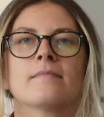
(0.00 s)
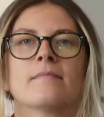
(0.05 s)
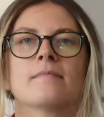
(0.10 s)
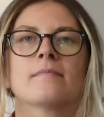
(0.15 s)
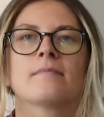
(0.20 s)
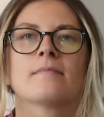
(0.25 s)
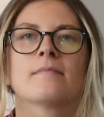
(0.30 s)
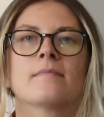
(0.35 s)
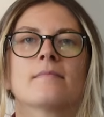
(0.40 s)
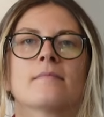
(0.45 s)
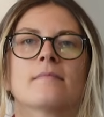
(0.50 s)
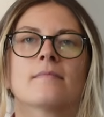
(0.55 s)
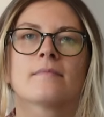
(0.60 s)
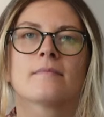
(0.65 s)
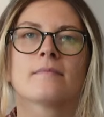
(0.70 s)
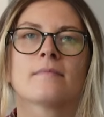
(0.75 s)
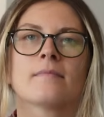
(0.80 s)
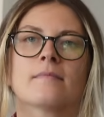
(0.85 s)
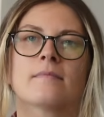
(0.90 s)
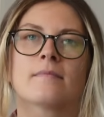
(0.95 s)

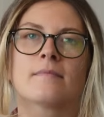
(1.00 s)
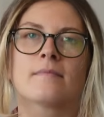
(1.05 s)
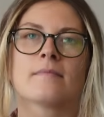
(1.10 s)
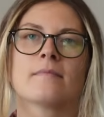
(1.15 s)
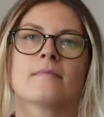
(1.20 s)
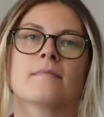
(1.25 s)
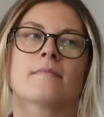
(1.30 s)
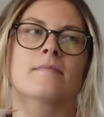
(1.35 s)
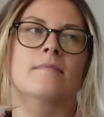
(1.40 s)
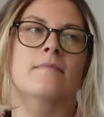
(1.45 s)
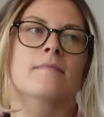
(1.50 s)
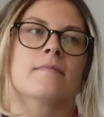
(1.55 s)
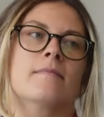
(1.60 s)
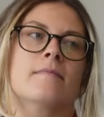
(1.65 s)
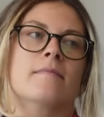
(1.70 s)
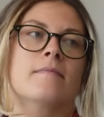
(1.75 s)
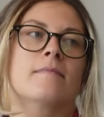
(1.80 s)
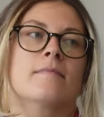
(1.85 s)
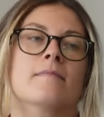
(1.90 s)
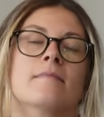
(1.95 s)

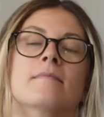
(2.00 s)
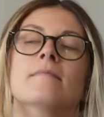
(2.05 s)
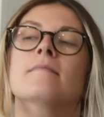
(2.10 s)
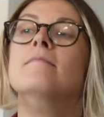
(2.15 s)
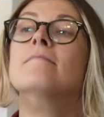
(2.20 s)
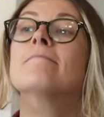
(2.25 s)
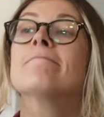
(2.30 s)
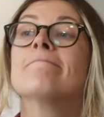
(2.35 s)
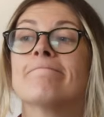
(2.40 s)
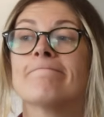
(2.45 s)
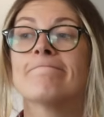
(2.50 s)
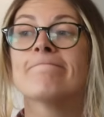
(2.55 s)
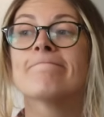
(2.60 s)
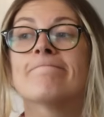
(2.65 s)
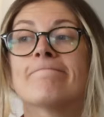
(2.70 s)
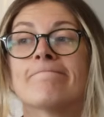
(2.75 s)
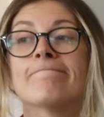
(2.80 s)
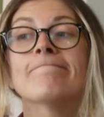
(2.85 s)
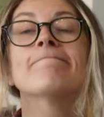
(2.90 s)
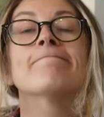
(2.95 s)

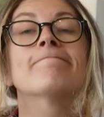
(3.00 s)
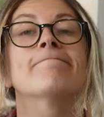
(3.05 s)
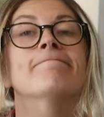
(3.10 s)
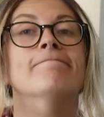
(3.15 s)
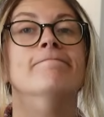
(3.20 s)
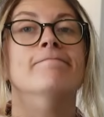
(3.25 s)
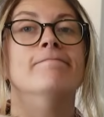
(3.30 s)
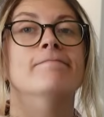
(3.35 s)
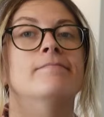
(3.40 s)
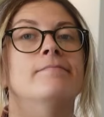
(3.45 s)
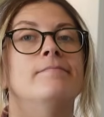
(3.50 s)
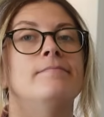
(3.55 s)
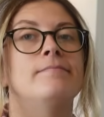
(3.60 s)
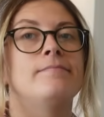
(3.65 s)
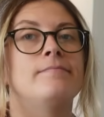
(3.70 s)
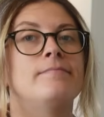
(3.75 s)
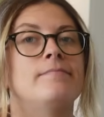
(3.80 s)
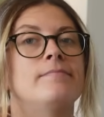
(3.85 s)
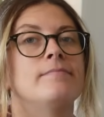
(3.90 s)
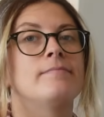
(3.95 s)

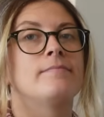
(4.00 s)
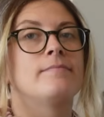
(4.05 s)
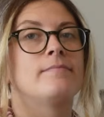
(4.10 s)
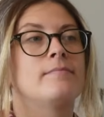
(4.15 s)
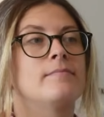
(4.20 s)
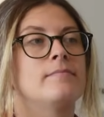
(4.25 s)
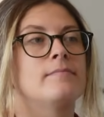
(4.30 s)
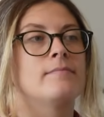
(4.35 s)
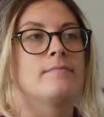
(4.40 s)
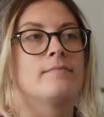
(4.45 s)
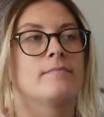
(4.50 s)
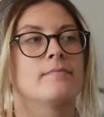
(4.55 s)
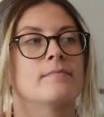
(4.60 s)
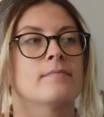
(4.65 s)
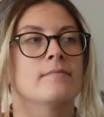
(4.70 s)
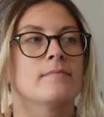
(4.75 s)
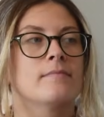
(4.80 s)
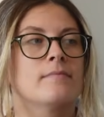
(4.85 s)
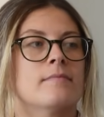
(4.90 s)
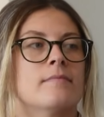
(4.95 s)

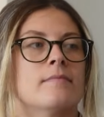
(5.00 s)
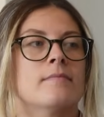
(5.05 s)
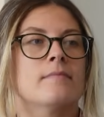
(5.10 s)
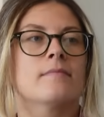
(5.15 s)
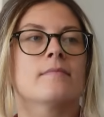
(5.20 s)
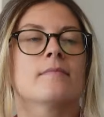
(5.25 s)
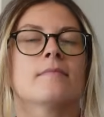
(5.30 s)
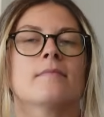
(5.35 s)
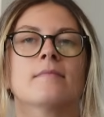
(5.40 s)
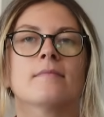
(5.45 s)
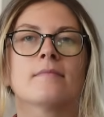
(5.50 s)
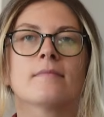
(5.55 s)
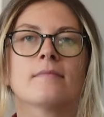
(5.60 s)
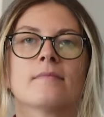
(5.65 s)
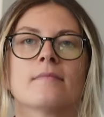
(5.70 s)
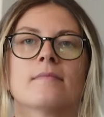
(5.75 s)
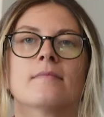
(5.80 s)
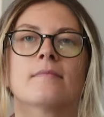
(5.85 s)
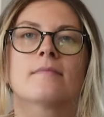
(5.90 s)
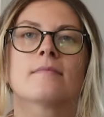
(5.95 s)

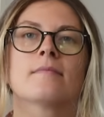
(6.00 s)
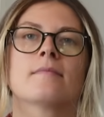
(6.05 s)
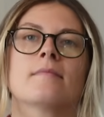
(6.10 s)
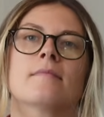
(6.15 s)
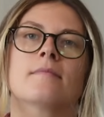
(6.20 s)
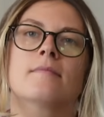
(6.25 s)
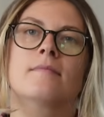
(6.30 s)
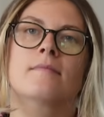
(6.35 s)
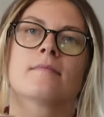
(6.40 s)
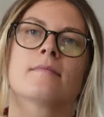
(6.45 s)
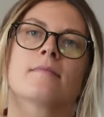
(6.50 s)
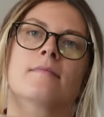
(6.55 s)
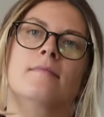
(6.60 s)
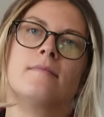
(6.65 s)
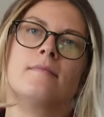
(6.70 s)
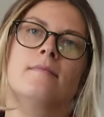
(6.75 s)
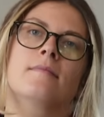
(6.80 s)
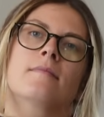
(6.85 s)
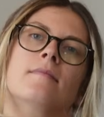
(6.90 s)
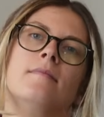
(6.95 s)

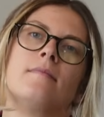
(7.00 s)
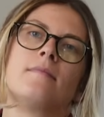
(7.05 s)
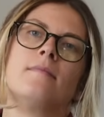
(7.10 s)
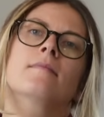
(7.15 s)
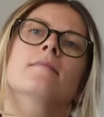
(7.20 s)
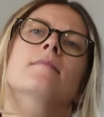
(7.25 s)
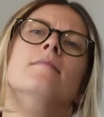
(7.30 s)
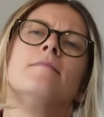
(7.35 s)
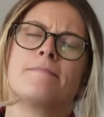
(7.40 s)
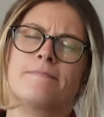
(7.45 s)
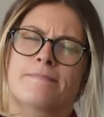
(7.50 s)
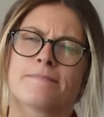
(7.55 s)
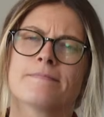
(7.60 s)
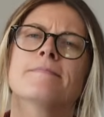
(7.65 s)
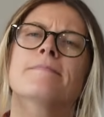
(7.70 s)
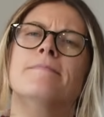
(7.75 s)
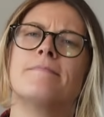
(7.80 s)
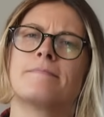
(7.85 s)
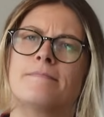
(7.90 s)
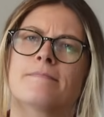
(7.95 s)

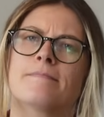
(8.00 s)
[no speech]